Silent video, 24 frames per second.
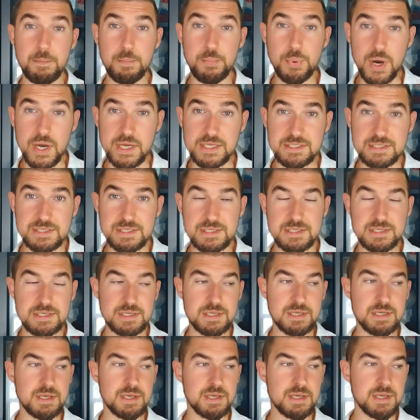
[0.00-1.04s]
But
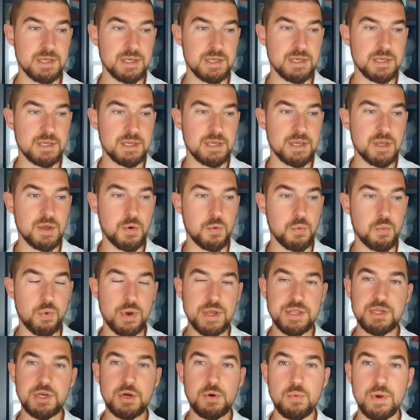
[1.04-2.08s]

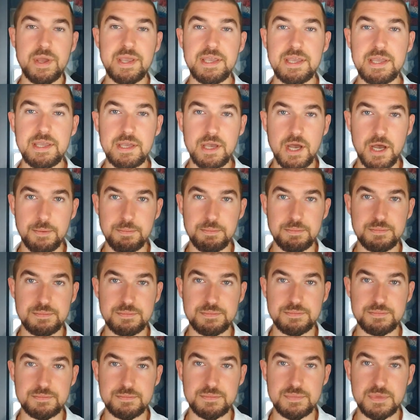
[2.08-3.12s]
when you're waking up,
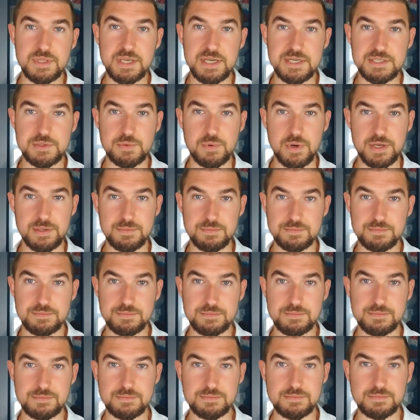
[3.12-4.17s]
guess what?
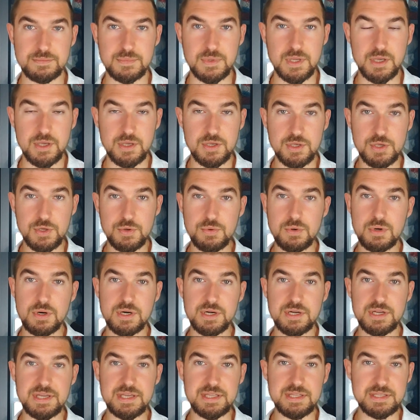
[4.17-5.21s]
You
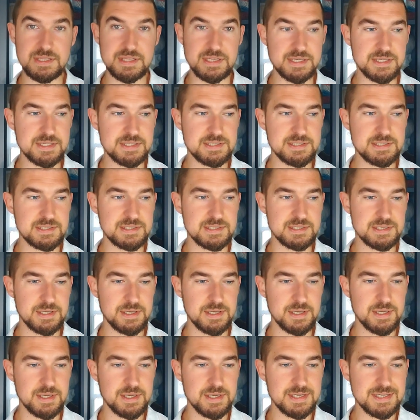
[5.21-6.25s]
are in this
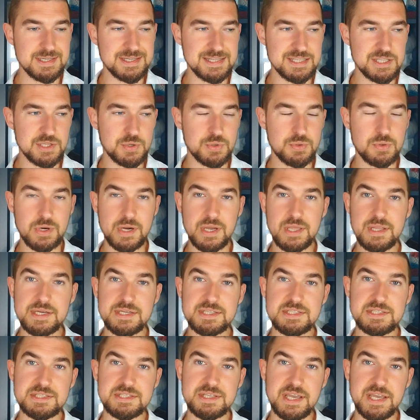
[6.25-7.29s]

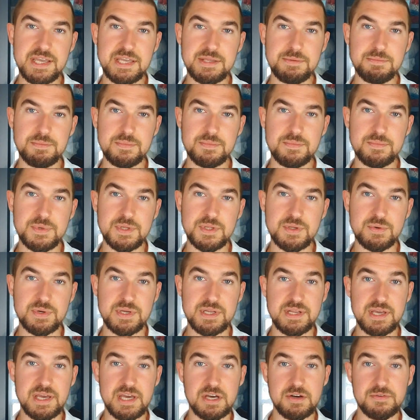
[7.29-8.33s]
twilight state
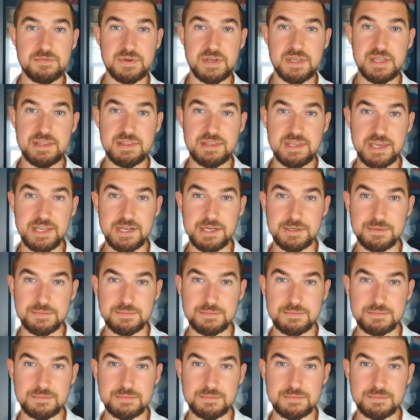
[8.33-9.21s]
between alpha and theta.